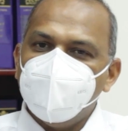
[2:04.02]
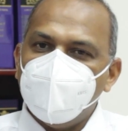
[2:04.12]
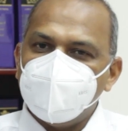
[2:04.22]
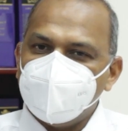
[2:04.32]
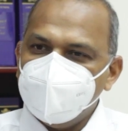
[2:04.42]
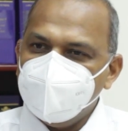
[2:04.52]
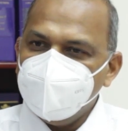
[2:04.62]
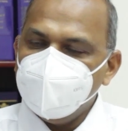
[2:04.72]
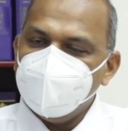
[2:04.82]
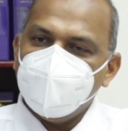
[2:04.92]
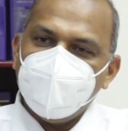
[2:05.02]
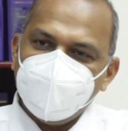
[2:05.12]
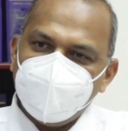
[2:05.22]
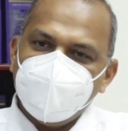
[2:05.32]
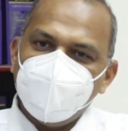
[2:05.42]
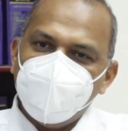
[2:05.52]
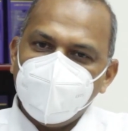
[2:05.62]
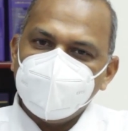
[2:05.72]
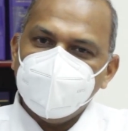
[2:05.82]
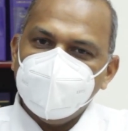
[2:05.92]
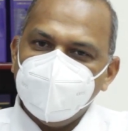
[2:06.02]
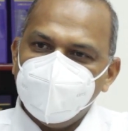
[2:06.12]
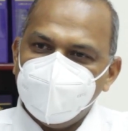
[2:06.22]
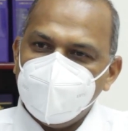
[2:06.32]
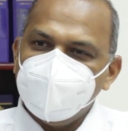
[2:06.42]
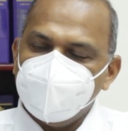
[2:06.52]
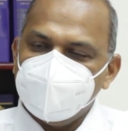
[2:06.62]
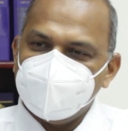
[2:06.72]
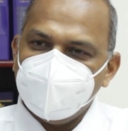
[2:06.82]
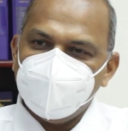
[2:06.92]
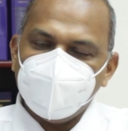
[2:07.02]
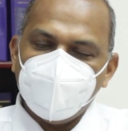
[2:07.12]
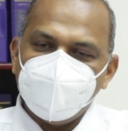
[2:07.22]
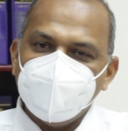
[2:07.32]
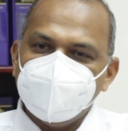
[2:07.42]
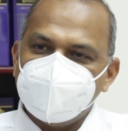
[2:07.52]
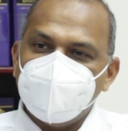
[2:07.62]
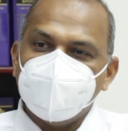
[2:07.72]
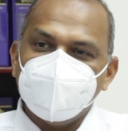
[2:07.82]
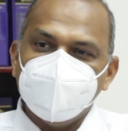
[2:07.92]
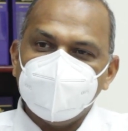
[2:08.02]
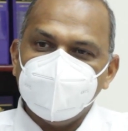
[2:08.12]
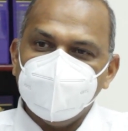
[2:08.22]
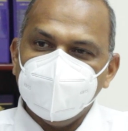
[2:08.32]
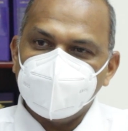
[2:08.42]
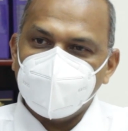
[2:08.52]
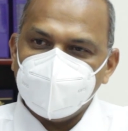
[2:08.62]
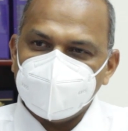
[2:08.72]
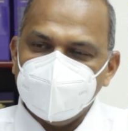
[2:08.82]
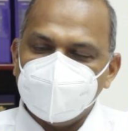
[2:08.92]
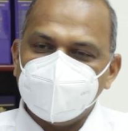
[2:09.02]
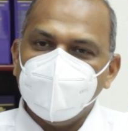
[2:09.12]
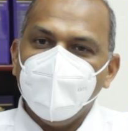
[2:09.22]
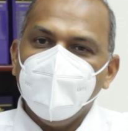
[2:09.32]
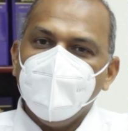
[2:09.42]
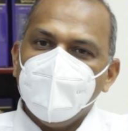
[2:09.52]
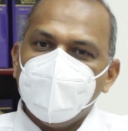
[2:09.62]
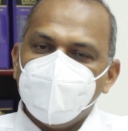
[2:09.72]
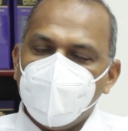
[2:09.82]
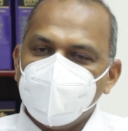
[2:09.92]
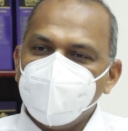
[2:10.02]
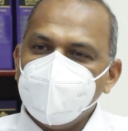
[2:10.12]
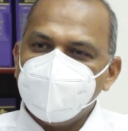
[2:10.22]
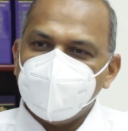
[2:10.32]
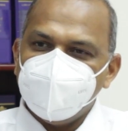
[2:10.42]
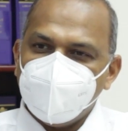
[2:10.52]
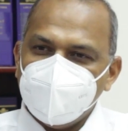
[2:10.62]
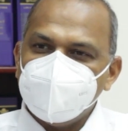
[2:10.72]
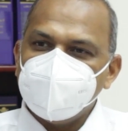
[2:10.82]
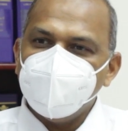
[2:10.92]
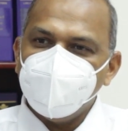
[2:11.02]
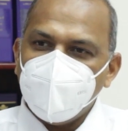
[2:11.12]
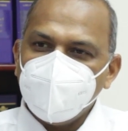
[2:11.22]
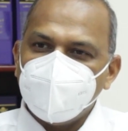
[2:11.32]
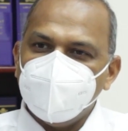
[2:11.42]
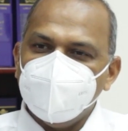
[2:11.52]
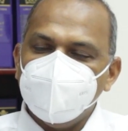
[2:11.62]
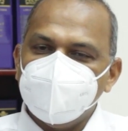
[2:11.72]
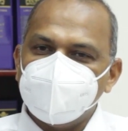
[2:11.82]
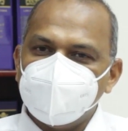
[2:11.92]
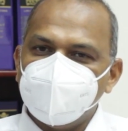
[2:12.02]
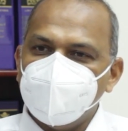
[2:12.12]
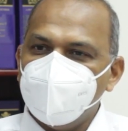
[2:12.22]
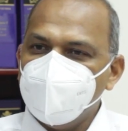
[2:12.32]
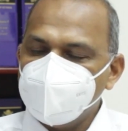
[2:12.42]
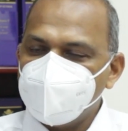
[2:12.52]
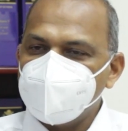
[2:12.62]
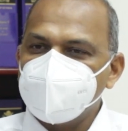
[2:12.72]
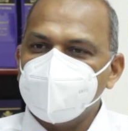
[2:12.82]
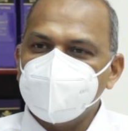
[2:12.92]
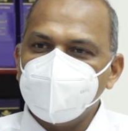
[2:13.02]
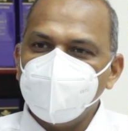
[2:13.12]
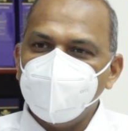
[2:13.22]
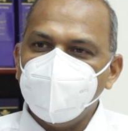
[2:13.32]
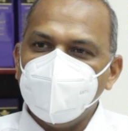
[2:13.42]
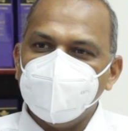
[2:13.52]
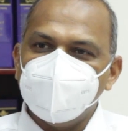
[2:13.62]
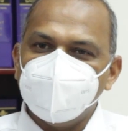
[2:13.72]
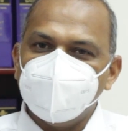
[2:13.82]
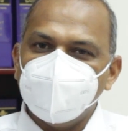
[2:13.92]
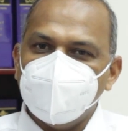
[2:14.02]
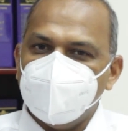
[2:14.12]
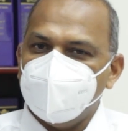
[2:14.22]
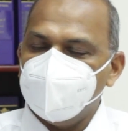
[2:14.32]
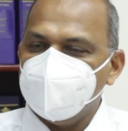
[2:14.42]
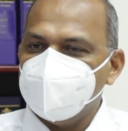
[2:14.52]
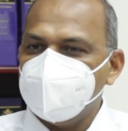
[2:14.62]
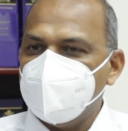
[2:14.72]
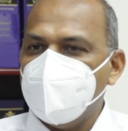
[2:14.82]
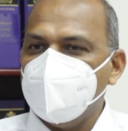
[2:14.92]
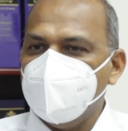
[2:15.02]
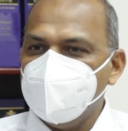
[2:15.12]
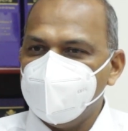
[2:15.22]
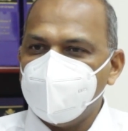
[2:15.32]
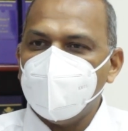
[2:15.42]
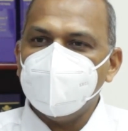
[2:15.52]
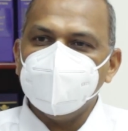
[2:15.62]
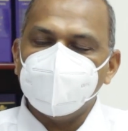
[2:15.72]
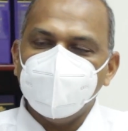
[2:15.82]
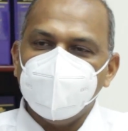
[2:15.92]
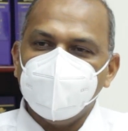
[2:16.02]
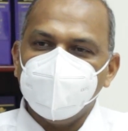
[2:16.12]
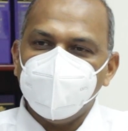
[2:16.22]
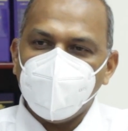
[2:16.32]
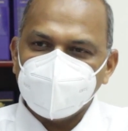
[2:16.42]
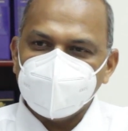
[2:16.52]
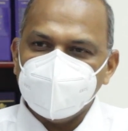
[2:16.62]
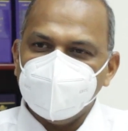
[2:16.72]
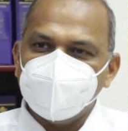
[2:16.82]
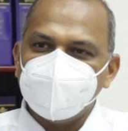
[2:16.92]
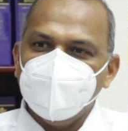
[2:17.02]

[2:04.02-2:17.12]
but I think among the villagers, they have already started to discuss this. What we have advised them medically is for those persons who we have identified as being positive,